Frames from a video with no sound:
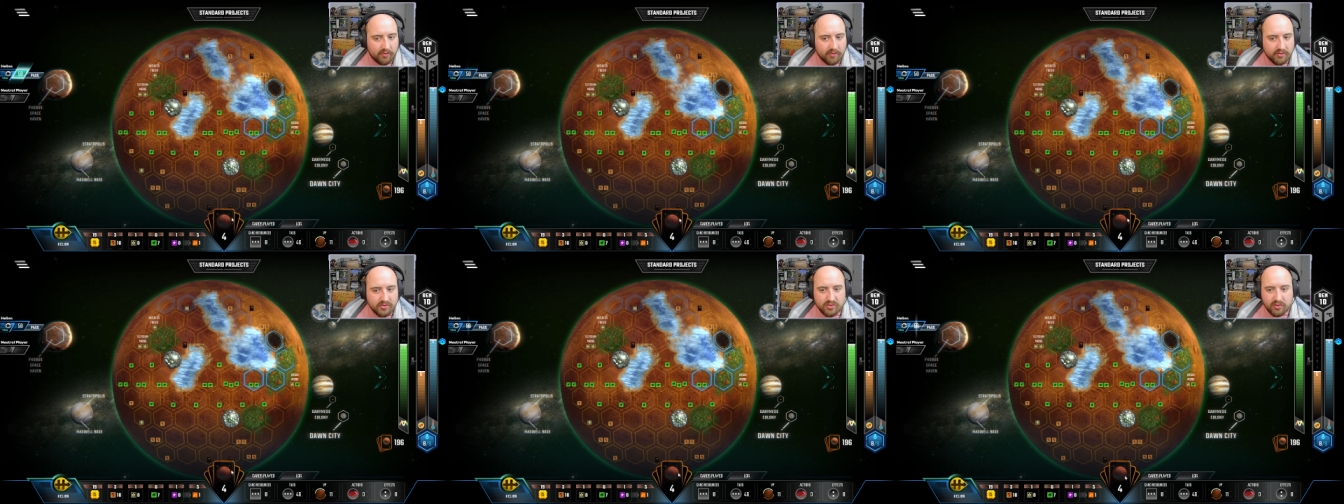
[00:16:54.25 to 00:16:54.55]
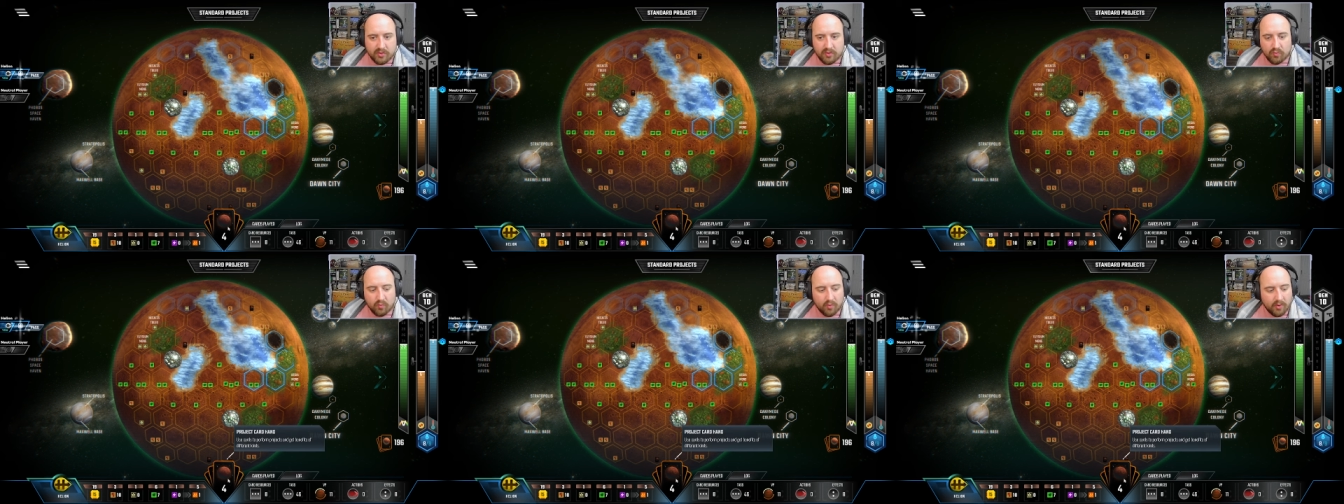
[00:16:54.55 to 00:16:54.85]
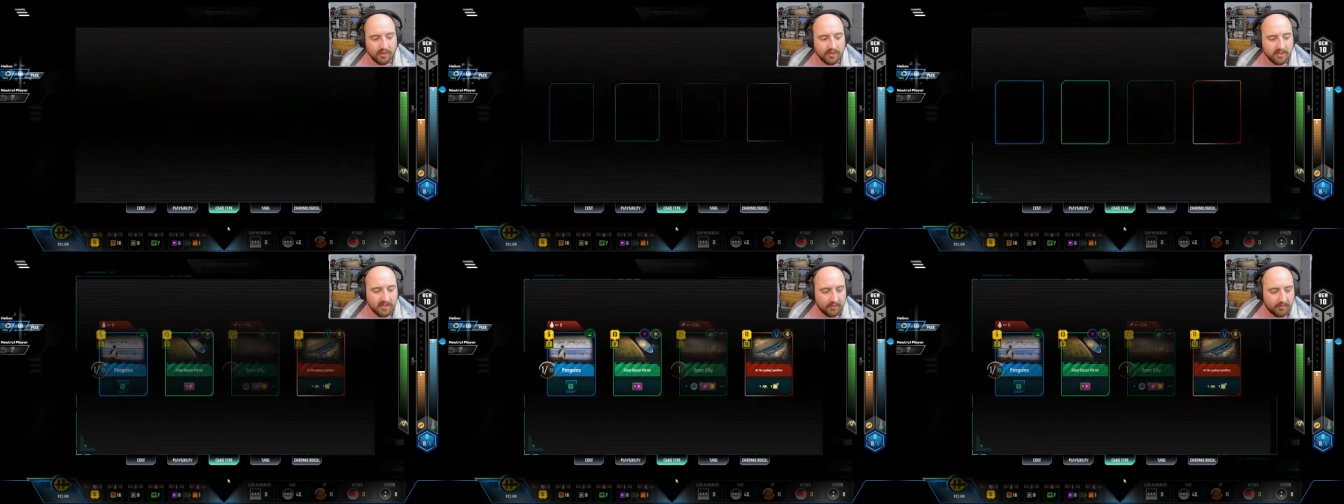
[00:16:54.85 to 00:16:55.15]
There's only
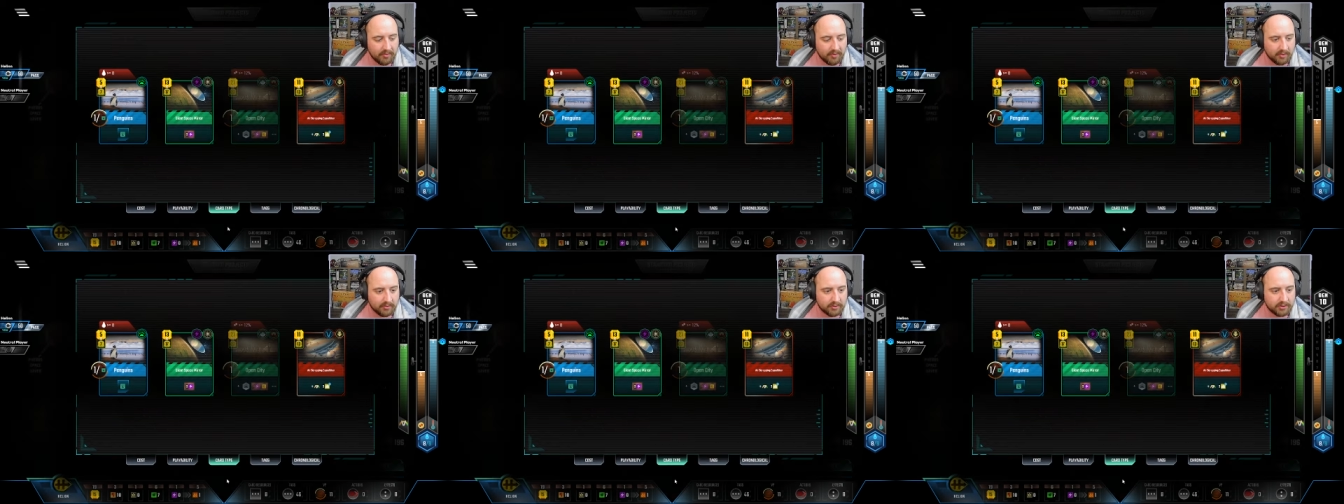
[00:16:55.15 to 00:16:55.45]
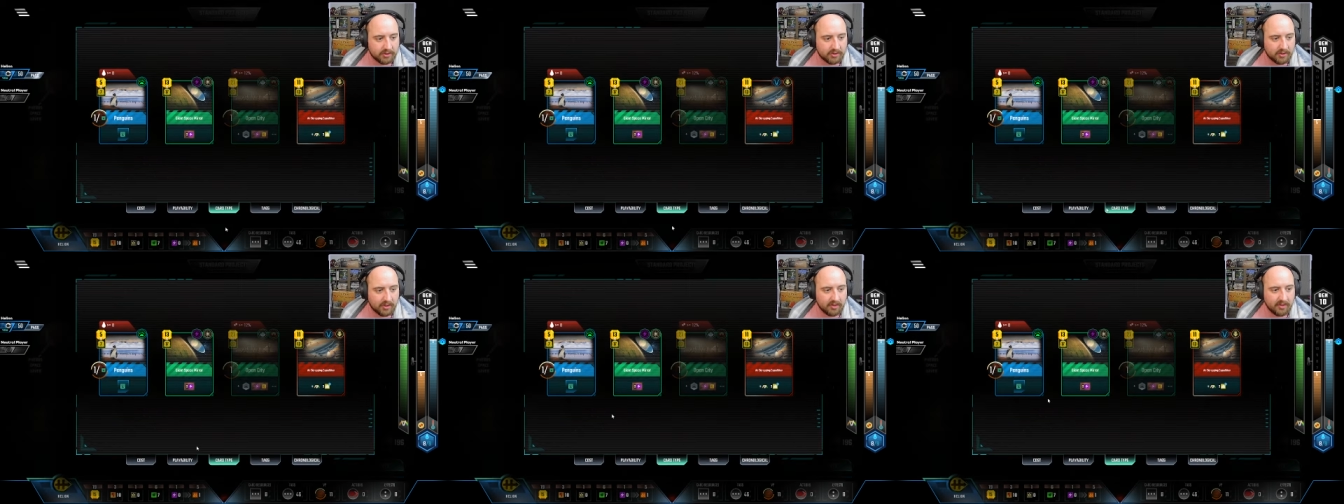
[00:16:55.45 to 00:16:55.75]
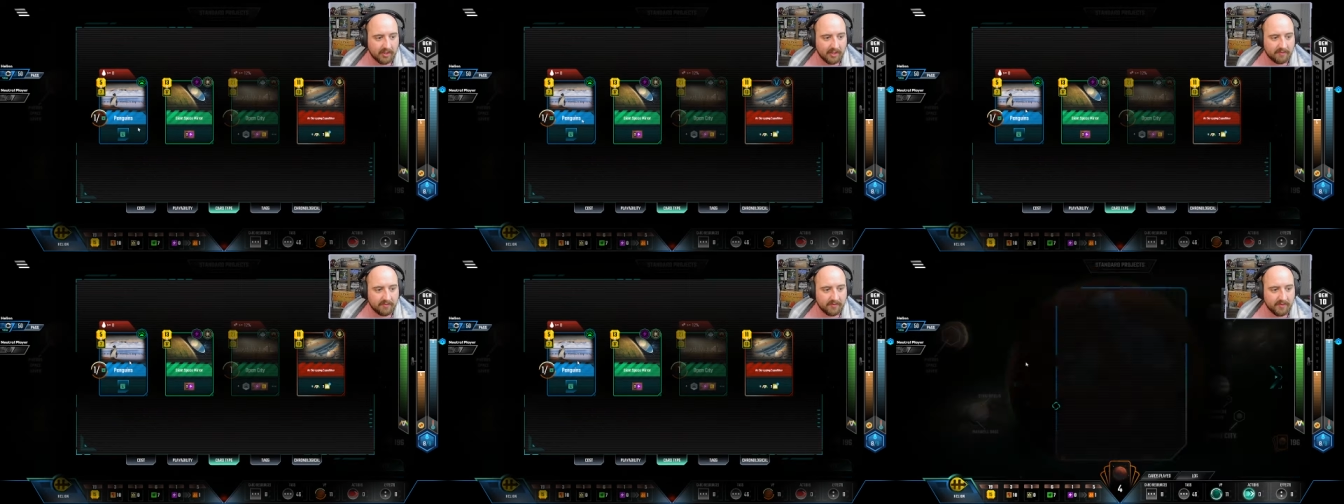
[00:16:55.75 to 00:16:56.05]
one double ocean card
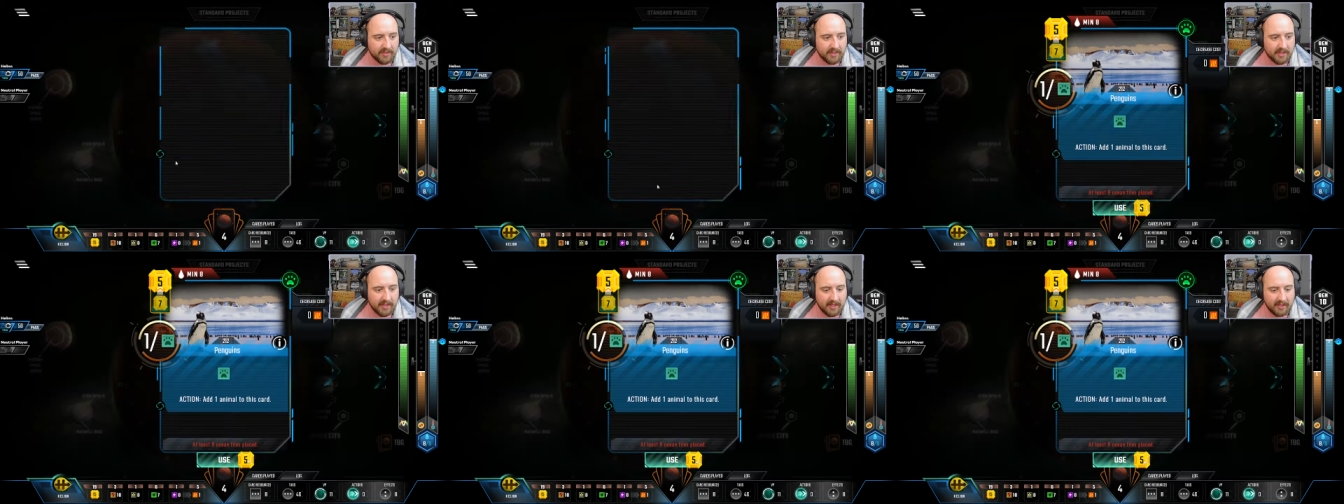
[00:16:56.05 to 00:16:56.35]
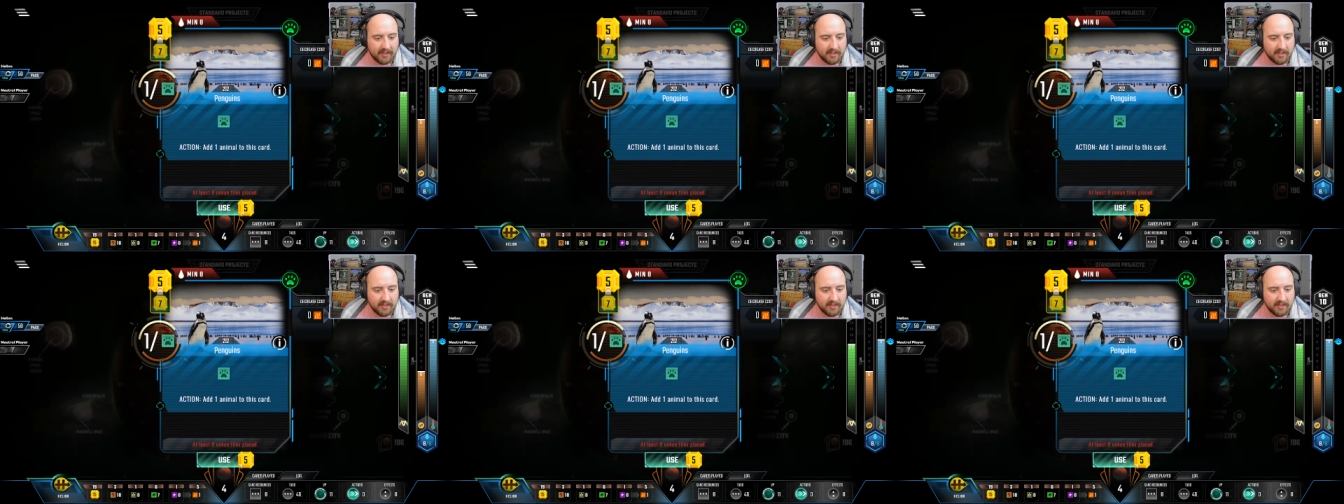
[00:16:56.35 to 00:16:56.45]
left in the deck,